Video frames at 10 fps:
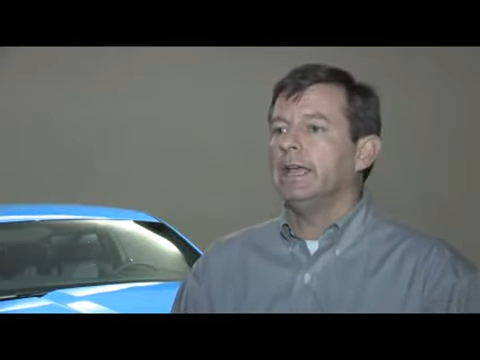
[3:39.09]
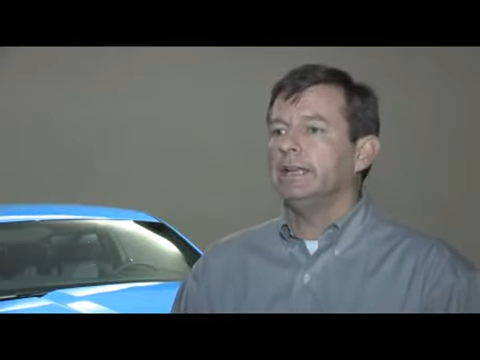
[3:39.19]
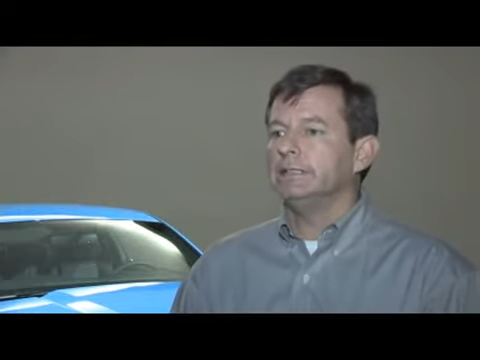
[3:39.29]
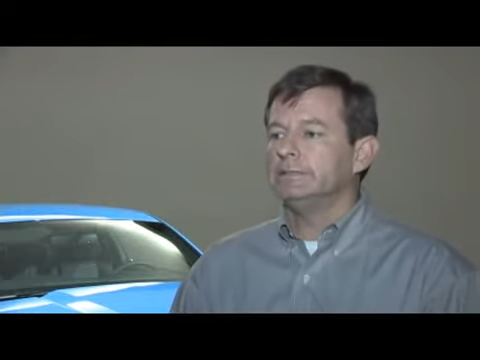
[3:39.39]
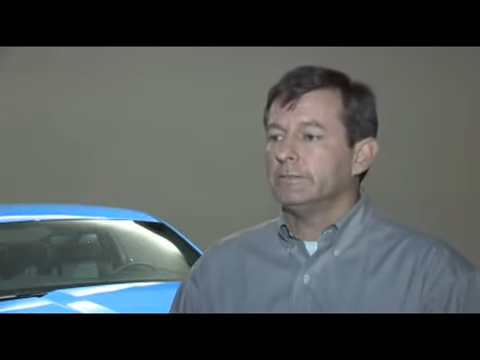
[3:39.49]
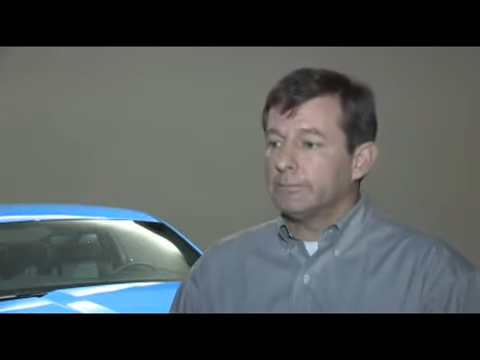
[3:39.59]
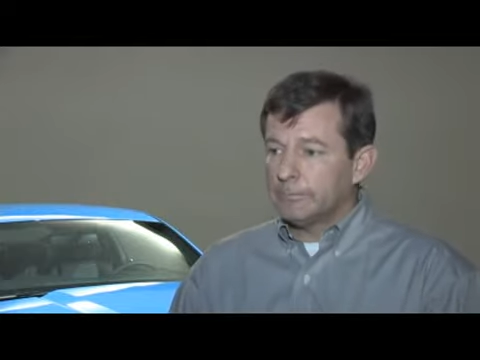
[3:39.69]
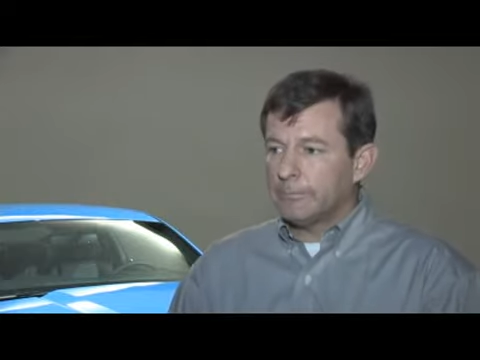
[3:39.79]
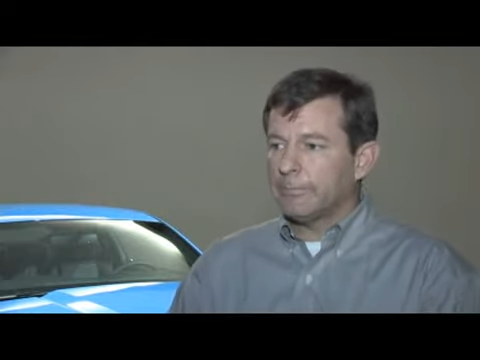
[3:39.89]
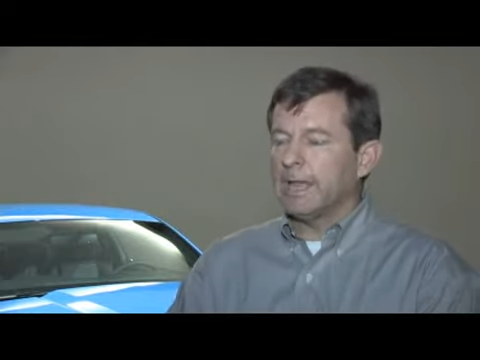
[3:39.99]
It's
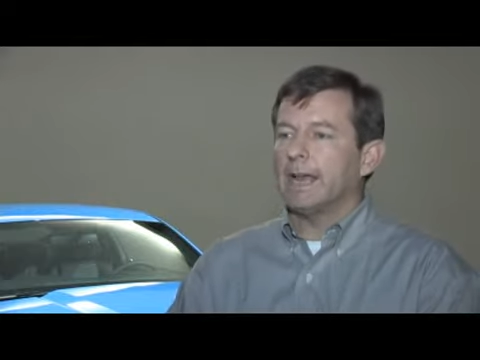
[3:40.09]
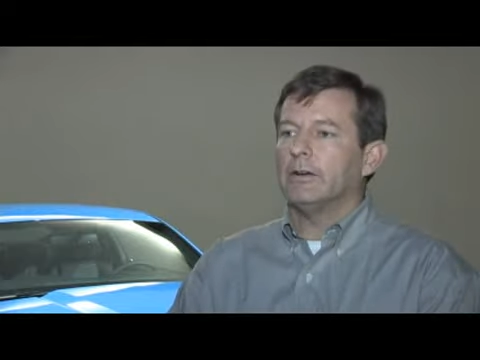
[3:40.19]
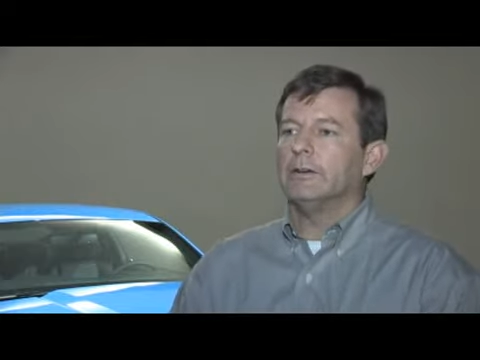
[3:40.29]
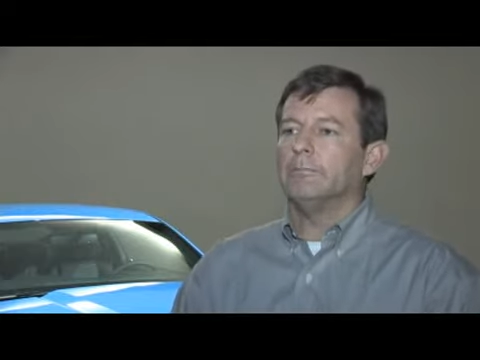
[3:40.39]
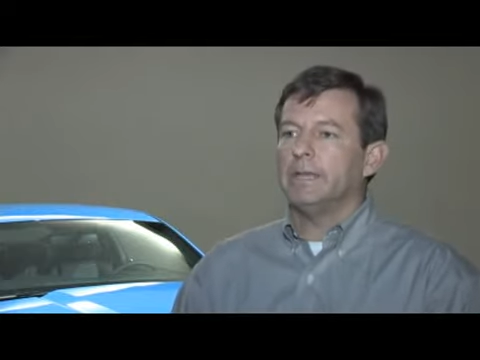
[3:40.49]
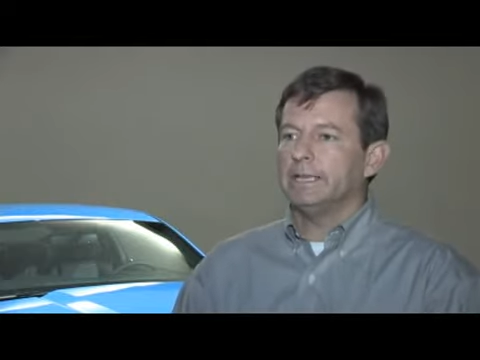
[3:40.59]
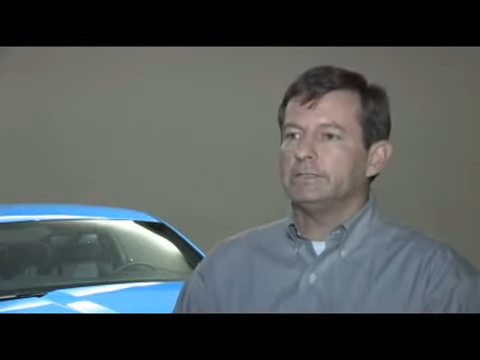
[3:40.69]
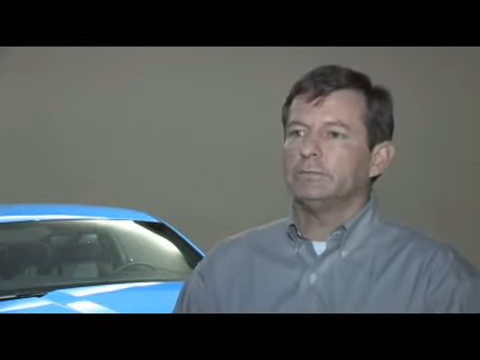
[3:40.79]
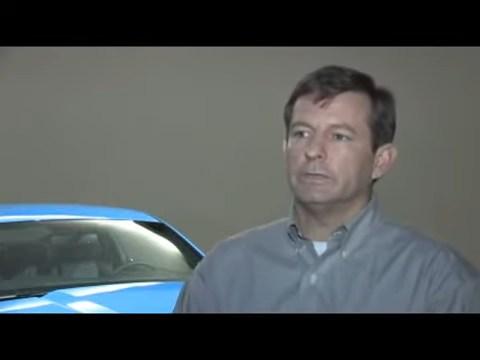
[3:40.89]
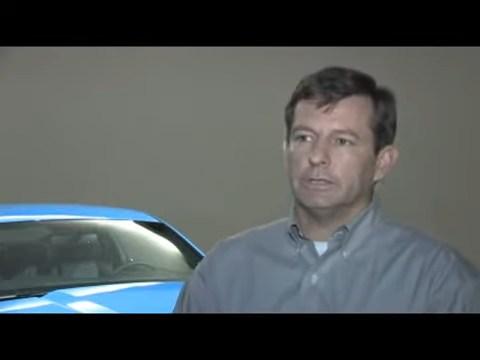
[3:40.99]
flatter in
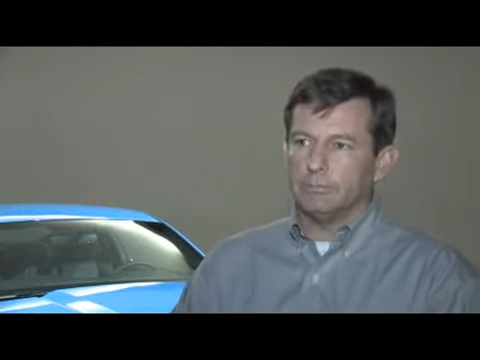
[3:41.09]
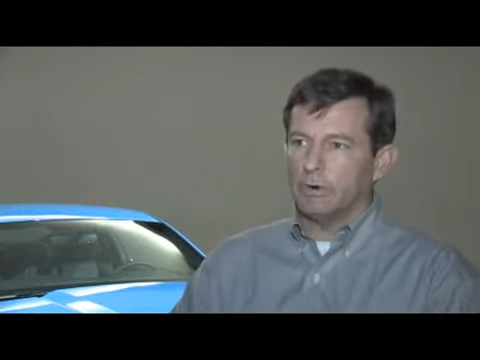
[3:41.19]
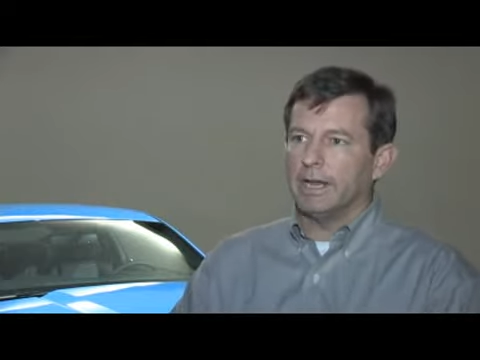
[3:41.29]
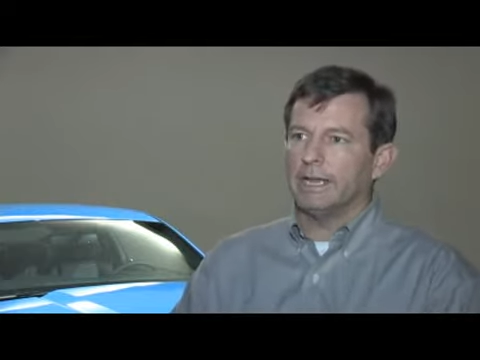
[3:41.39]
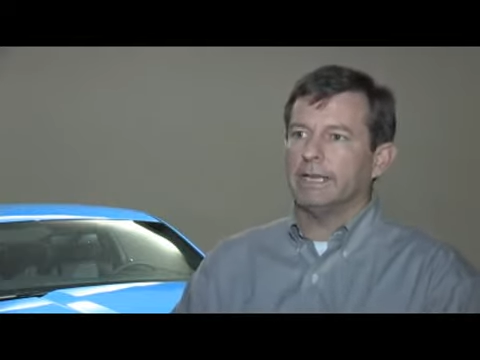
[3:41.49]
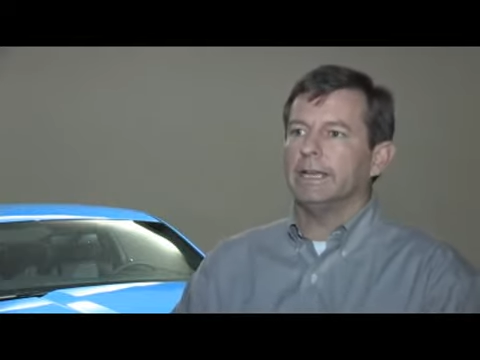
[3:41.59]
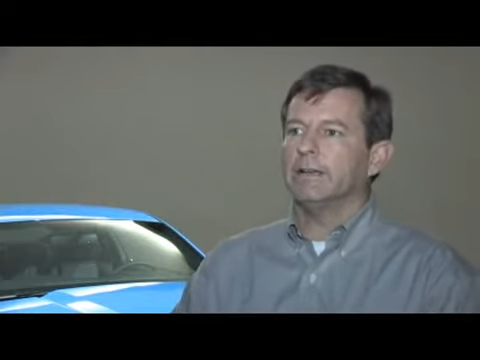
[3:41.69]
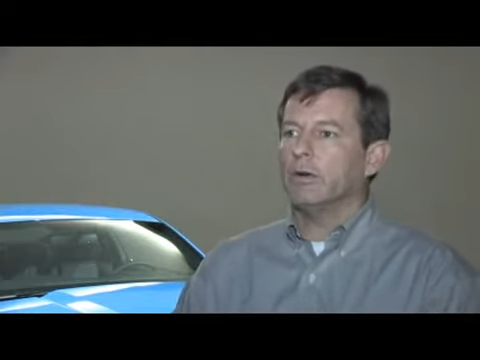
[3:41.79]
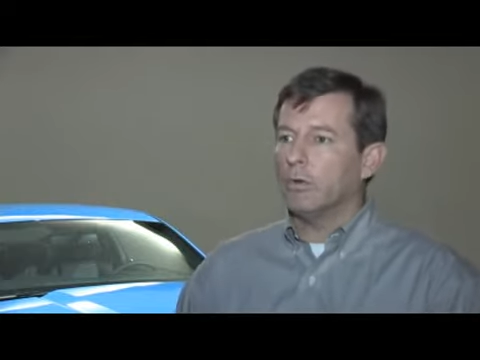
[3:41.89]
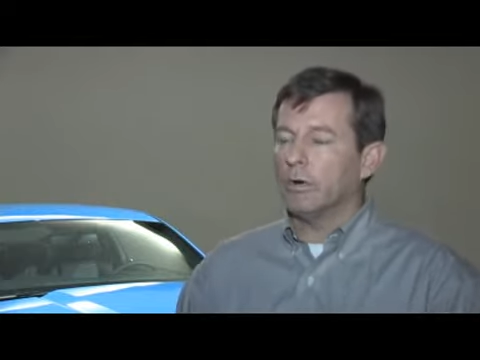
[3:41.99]
pitch when you're
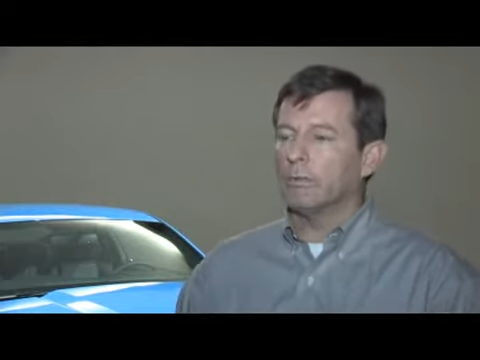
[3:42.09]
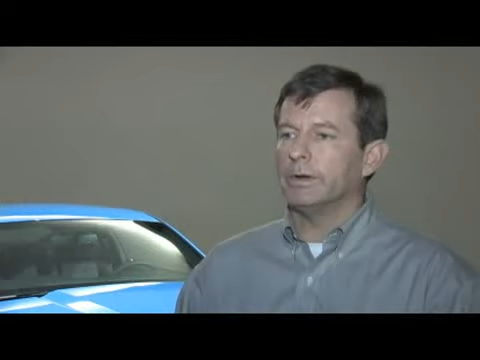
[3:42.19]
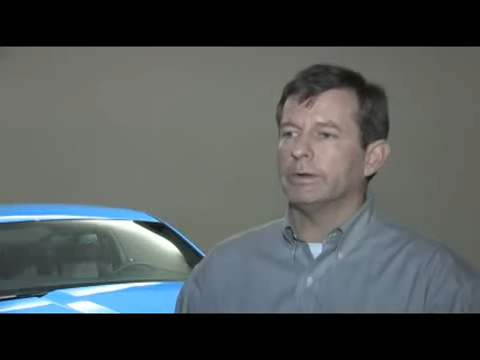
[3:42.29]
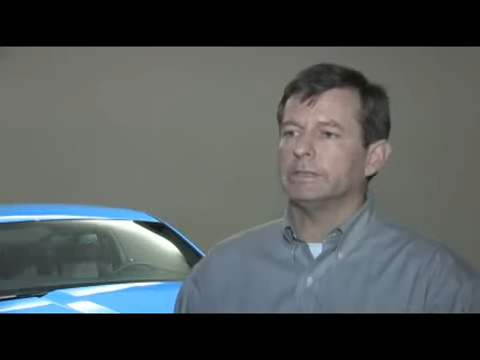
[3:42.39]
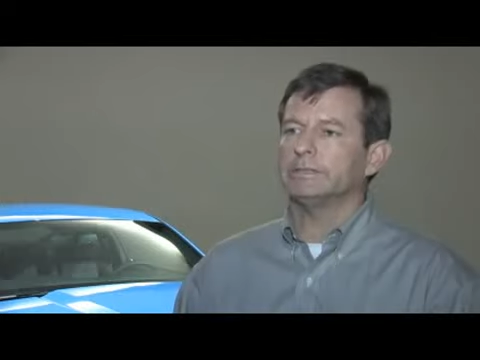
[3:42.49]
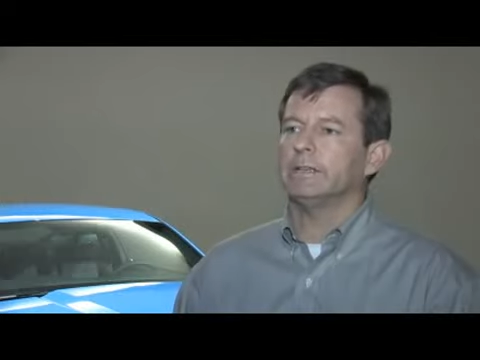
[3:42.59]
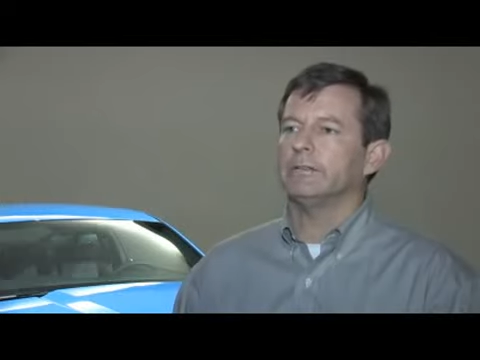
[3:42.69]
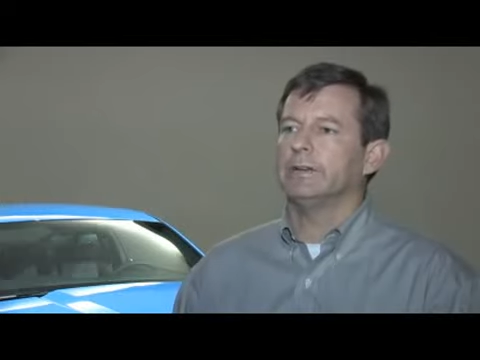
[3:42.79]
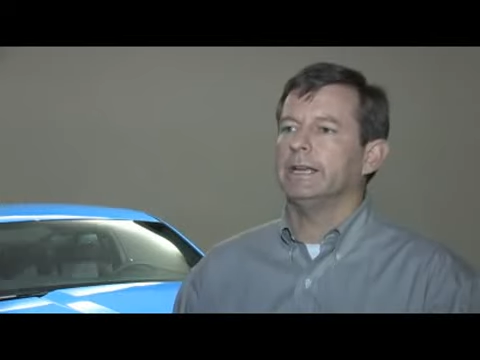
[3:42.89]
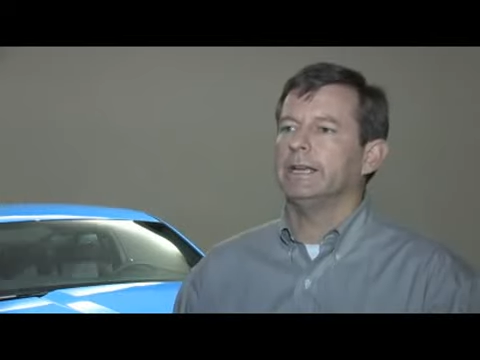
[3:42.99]
braking or when you're
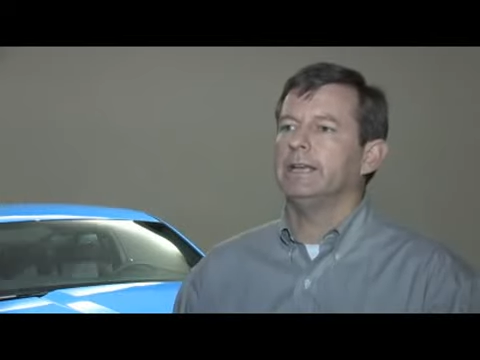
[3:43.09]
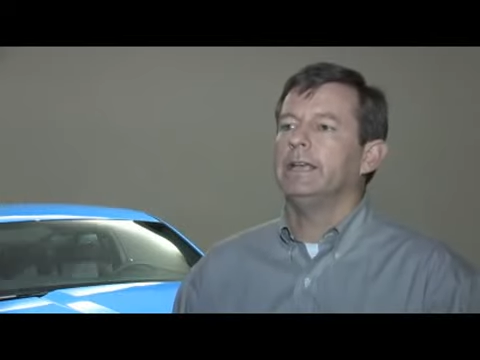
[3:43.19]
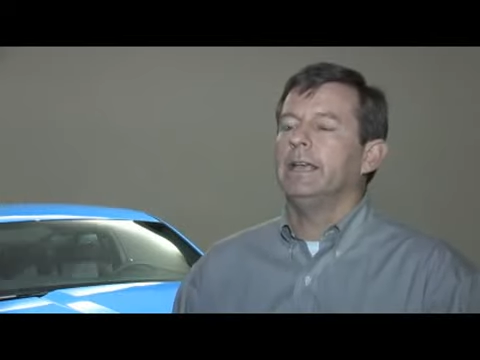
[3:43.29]
accelerating.